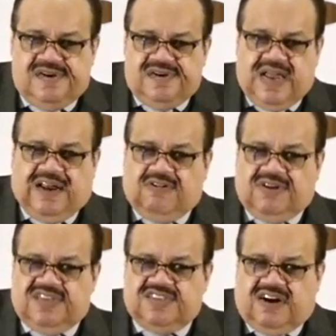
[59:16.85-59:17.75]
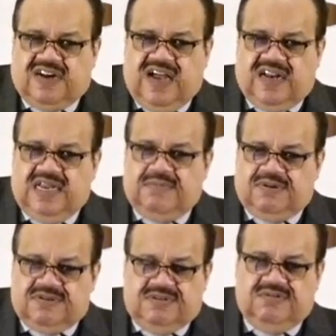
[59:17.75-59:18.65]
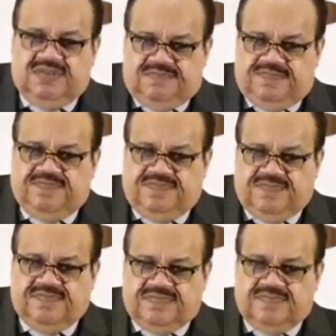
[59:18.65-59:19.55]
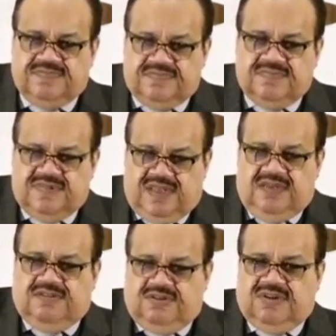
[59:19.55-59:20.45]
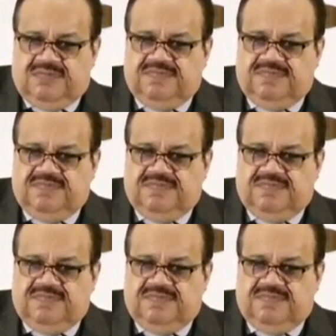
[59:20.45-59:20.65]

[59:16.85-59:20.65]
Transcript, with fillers: Not only is our God able to do it, he'll do it.